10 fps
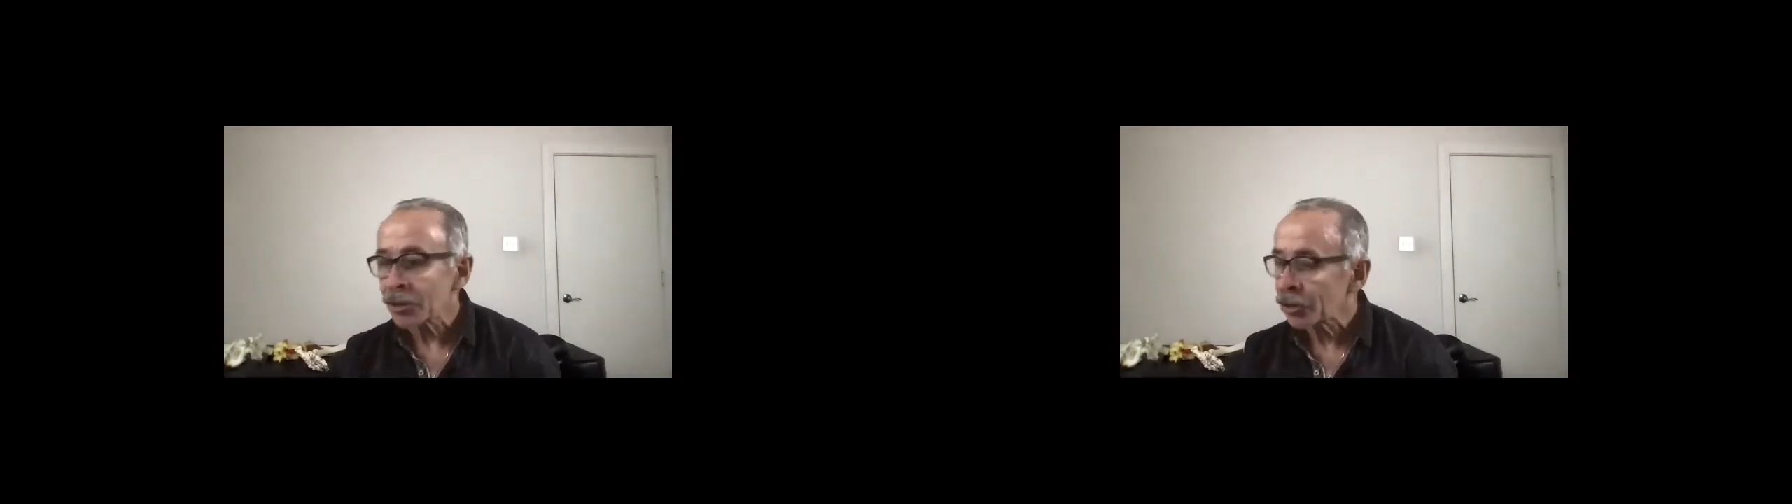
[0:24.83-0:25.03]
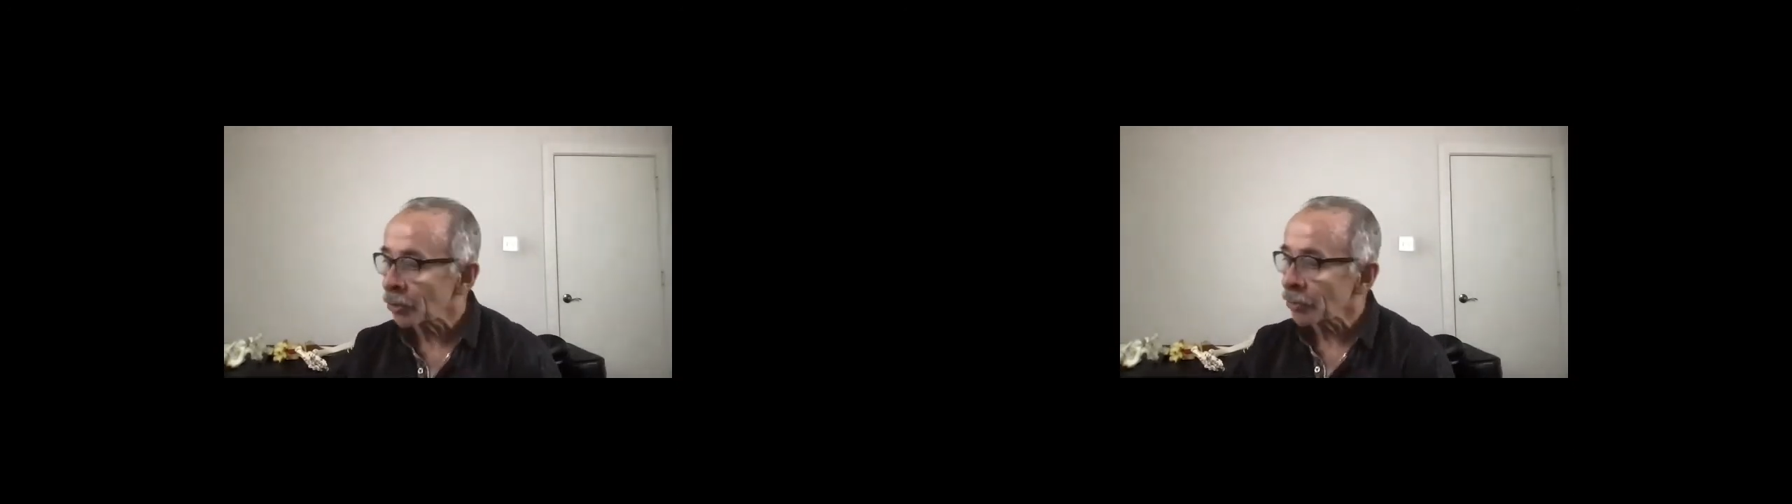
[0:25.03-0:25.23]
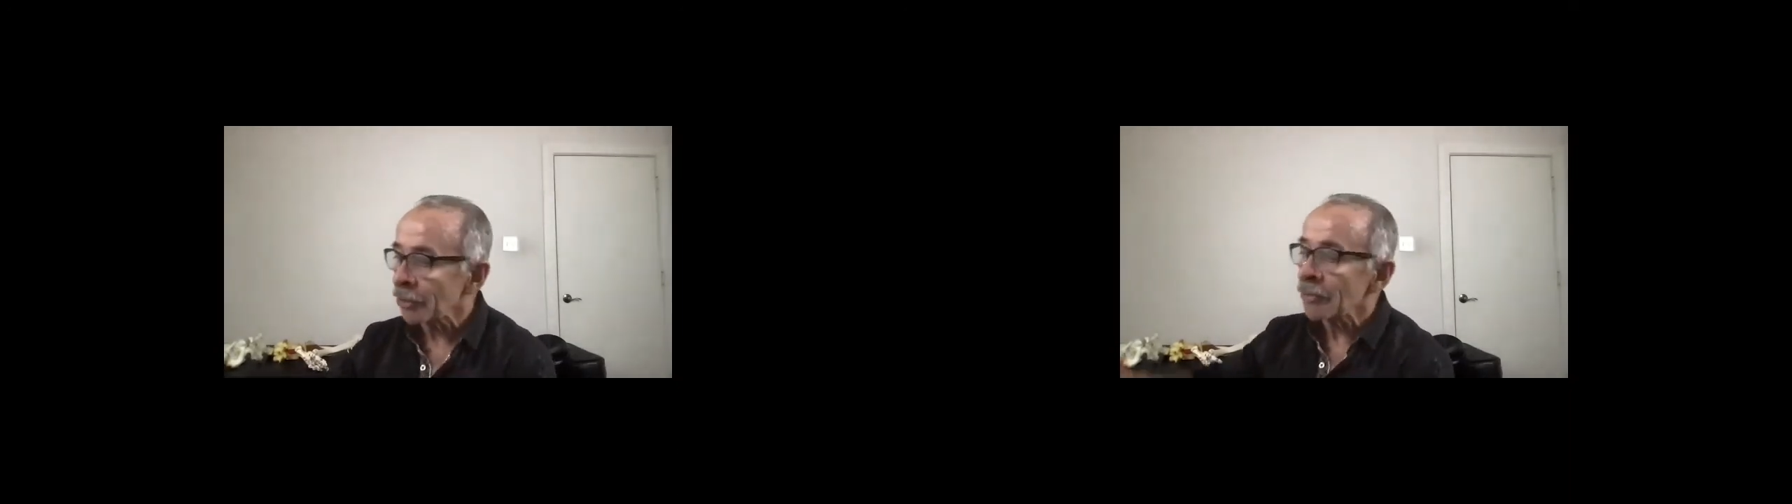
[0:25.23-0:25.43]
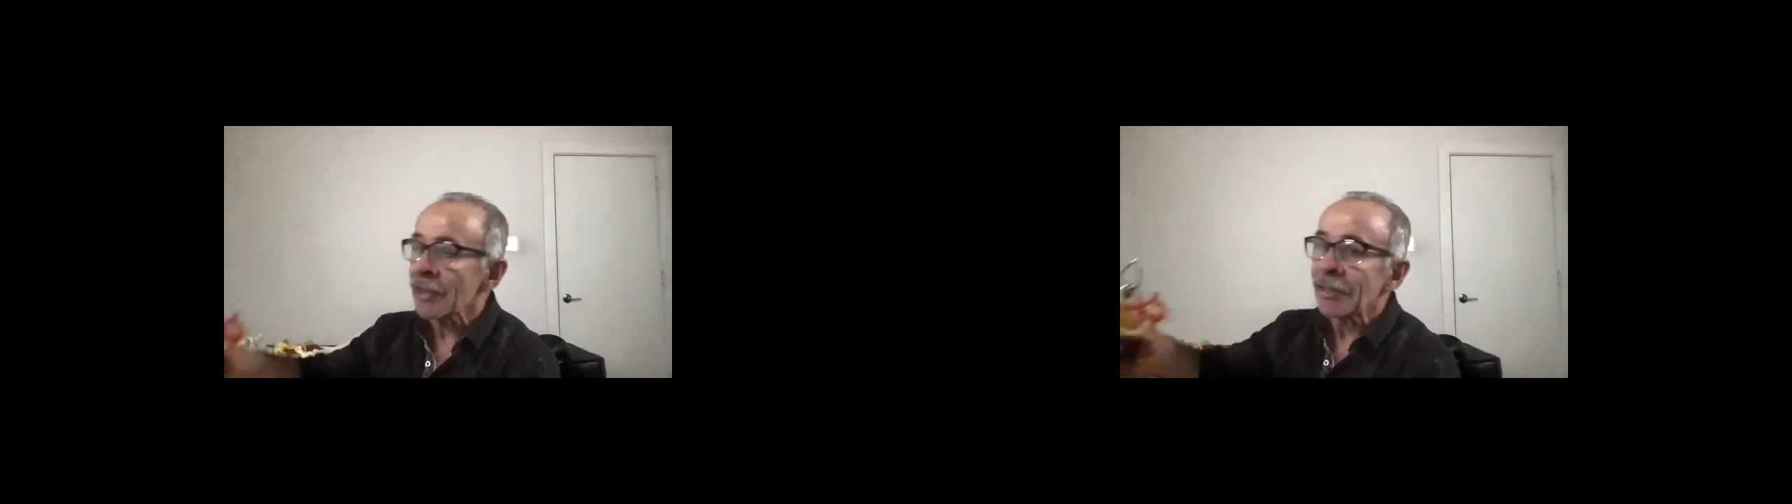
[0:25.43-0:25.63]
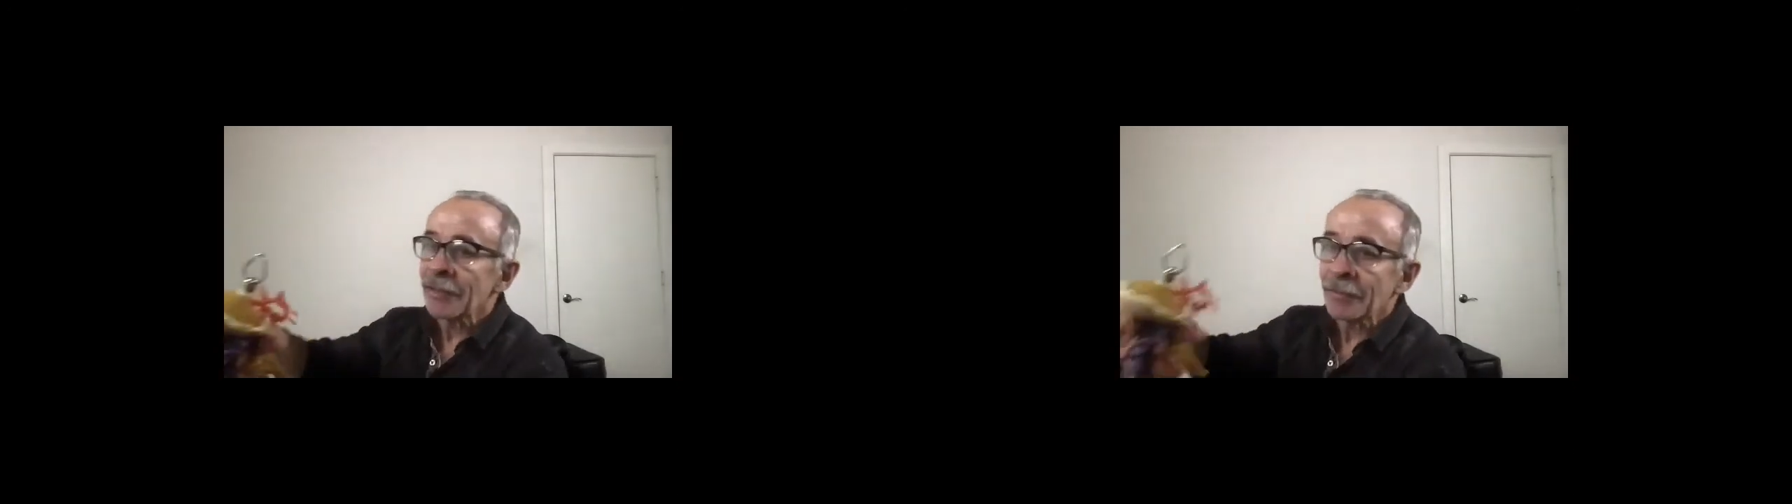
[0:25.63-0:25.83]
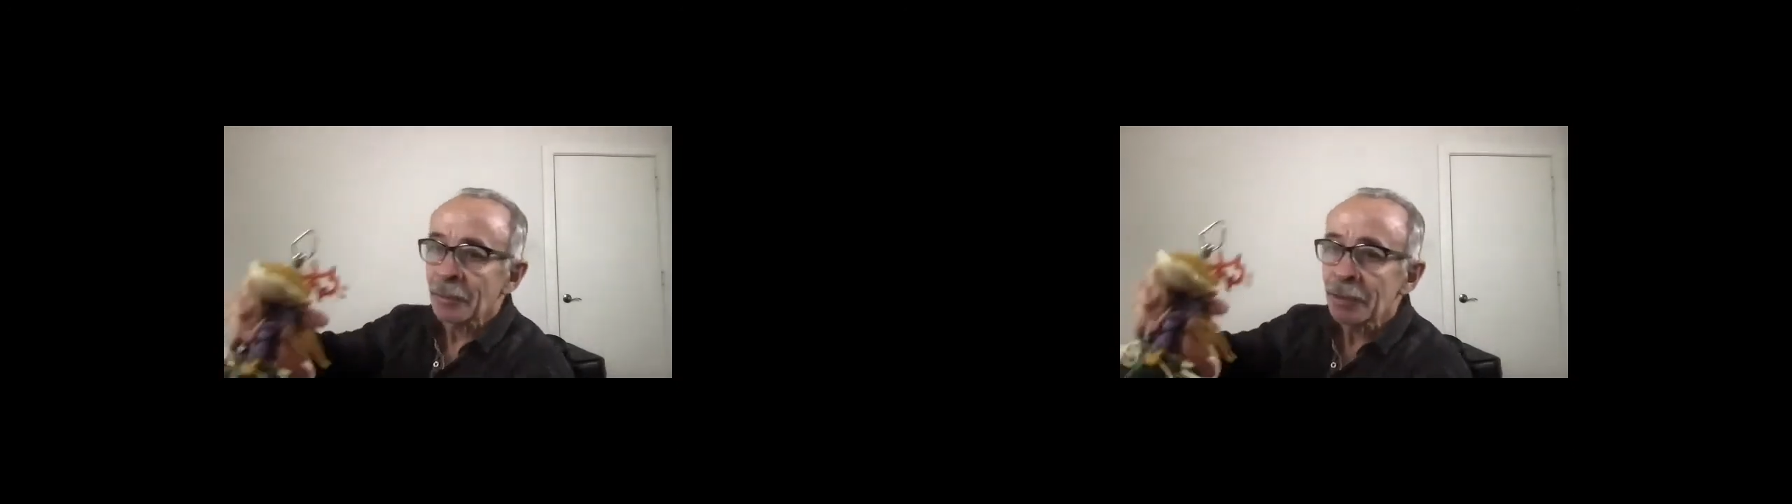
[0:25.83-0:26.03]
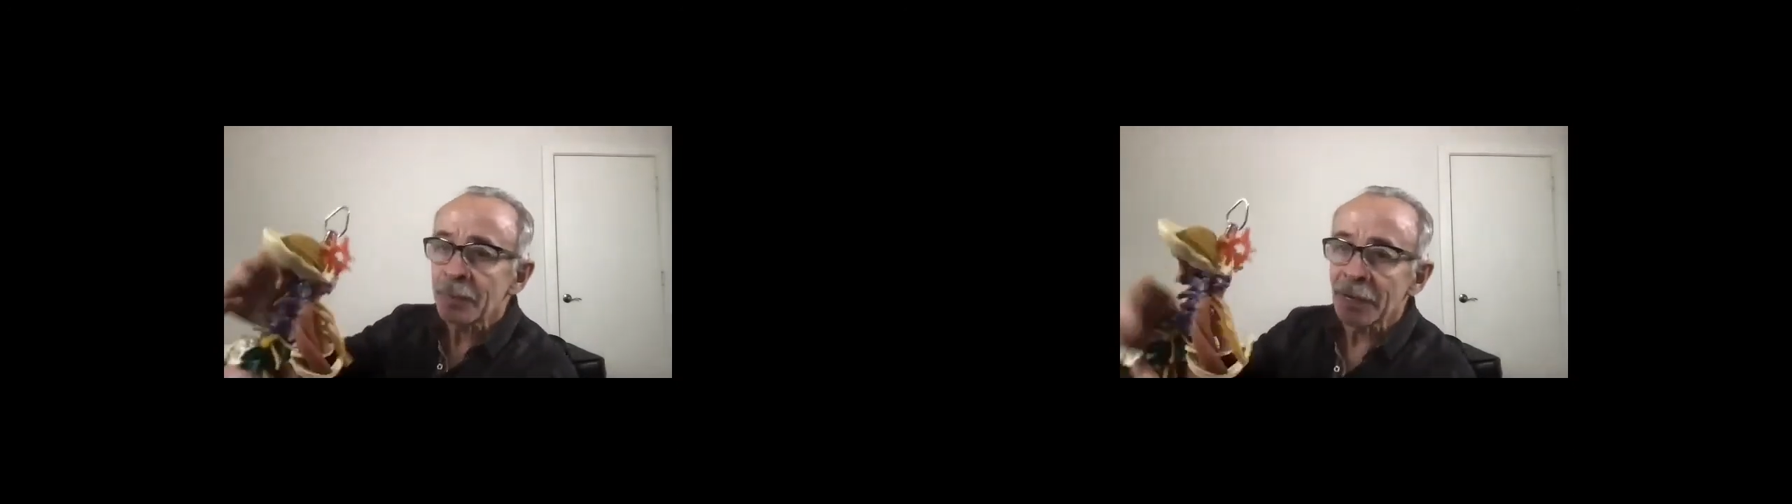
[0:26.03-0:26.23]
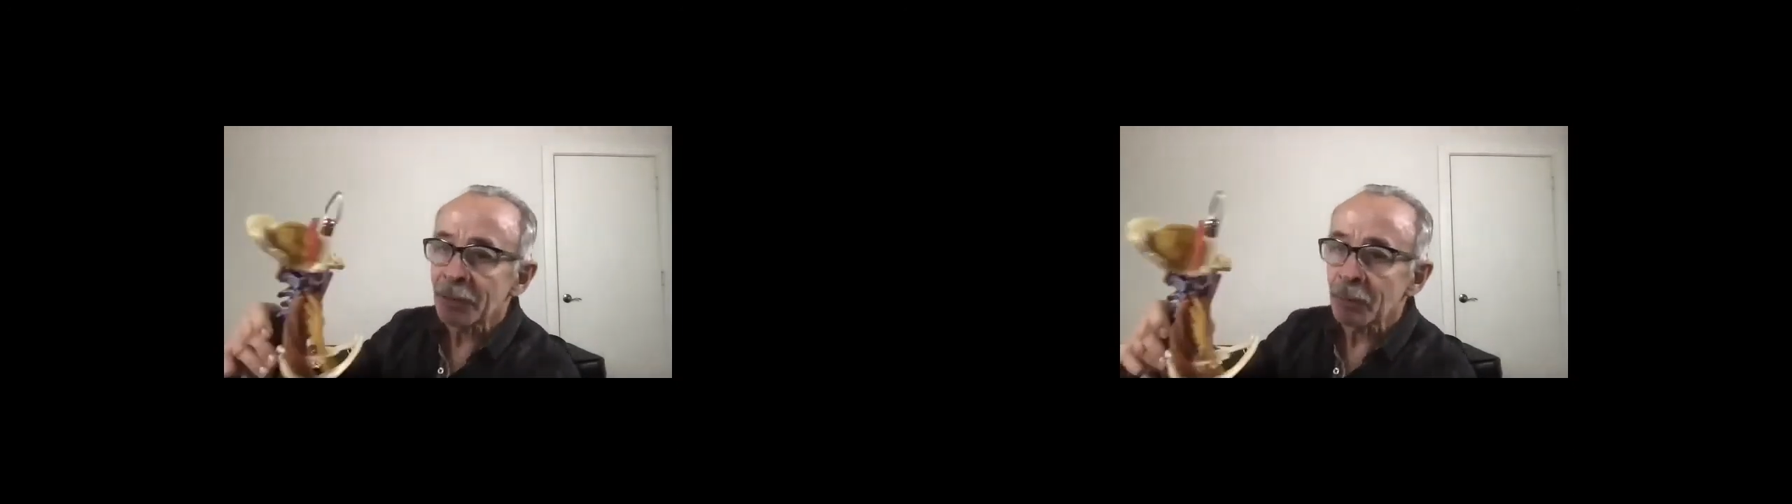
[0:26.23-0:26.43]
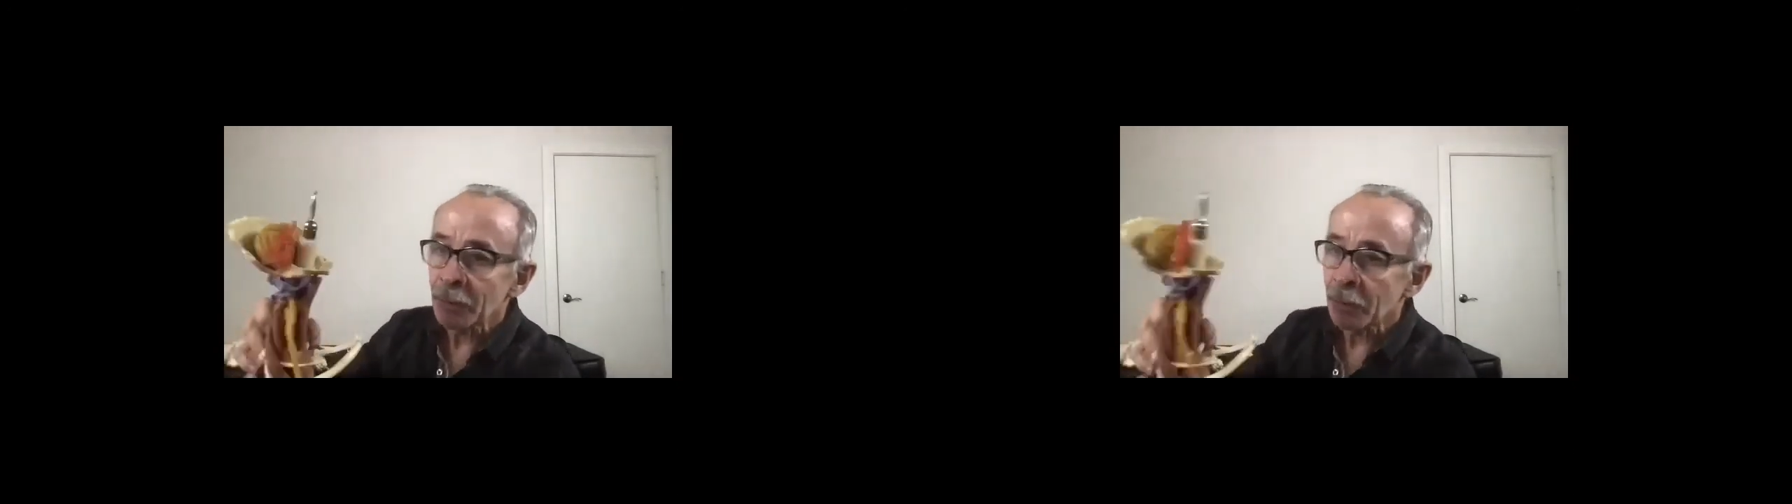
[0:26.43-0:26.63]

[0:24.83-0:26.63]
show you that the first place where